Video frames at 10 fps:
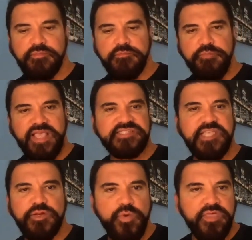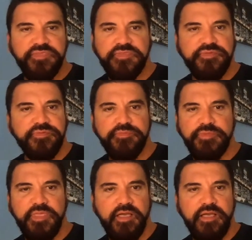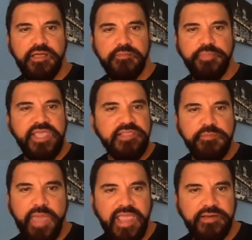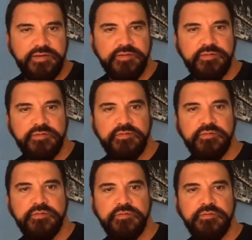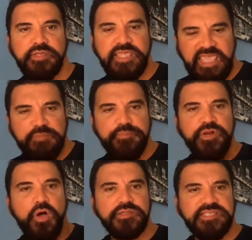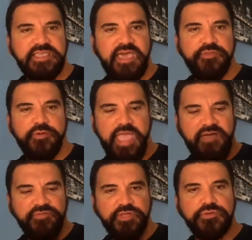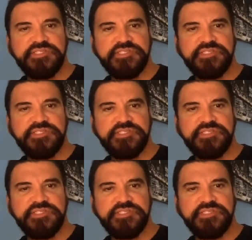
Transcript: mixed in with peeling paint. Keep it all together. Have little